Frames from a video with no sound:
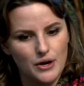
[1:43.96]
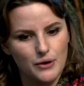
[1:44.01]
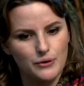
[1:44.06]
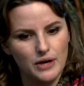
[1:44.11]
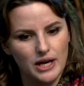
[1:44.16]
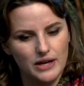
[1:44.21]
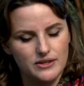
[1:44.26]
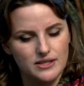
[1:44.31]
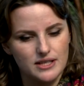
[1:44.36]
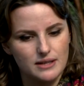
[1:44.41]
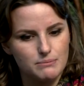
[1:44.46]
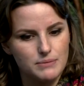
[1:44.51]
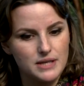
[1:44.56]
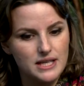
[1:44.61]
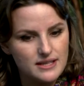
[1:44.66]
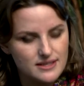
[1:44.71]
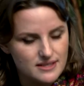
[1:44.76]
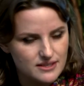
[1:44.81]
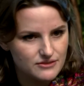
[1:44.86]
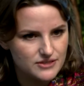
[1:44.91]
around a
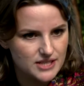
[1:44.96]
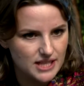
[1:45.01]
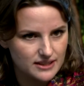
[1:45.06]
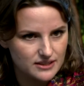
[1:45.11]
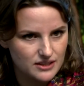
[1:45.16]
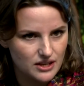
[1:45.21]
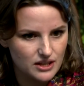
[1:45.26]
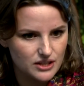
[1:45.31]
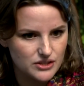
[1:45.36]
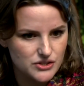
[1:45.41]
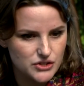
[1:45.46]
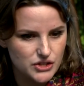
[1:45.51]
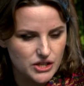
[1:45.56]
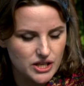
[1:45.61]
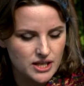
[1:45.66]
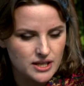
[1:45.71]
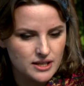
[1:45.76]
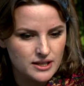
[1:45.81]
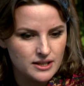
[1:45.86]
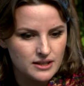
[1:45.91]
piece of
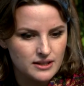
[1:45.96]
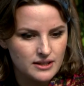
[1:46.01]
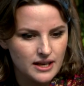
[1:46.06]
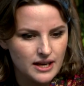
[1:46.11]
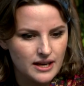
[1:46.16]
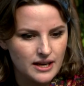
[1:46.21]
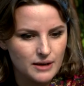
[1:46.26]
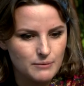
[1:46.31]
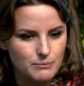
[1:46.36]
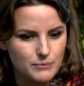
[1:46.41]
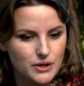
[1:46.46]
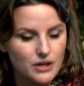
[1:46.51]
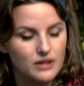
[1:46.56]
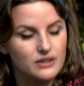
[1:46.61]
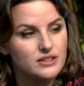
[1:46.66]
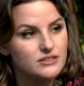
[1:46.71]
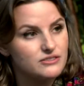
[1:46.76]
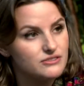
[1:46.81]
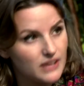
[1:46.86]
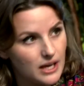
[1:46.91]
technology
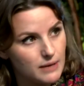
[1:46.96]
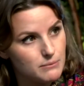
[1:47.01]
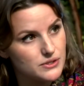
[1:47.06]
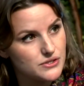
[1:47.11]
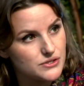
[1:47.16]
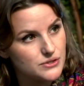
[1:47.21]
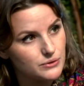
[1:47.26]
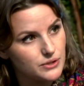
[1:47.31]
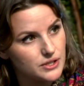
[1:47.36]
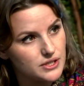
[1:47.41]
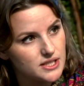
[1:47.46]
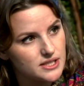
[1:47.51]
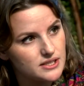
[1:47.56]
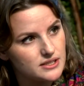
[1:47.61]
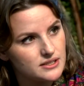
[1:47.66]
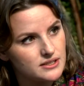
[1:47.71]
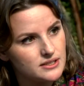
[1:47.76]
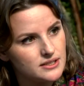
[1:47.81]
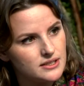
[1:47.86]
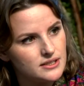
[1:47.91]
called the
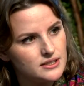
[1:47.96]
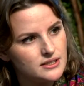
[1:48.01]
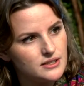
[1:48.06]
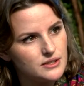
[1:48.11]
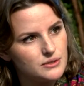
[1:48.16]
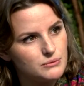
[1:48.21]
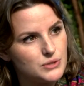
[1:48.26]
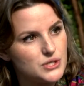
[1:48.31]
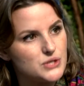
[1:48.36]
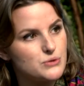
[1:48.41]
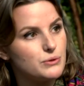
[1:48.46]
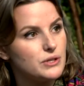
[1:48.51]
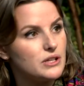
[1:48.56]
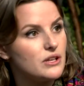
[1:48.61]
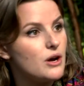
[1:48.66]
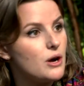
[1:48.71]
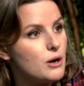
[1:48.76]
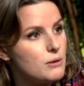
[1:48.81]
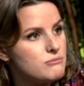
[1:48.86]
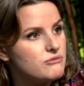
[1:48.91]
Fibersort, which
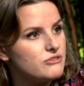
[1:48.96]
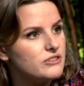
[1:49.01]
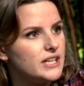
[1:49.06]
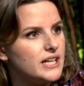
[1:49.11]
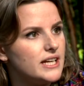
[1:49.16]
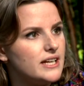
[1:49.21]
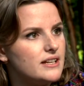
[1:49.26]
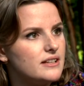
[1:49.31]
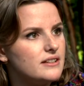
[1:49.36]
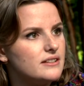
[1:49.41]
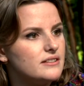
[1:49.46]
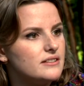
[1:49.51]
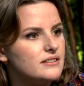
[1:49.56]
will hopefully